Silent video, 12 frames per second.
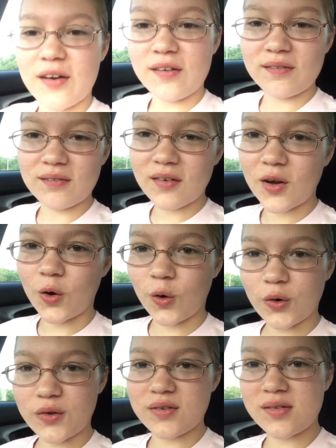an
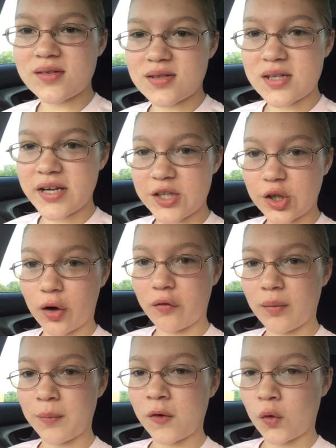old t-shirt
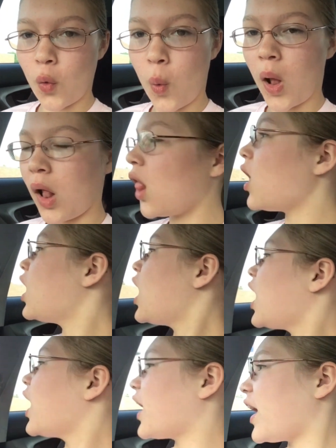from school.
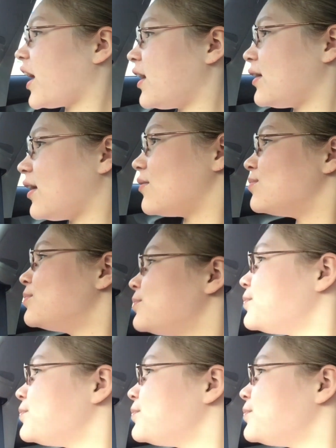And, um,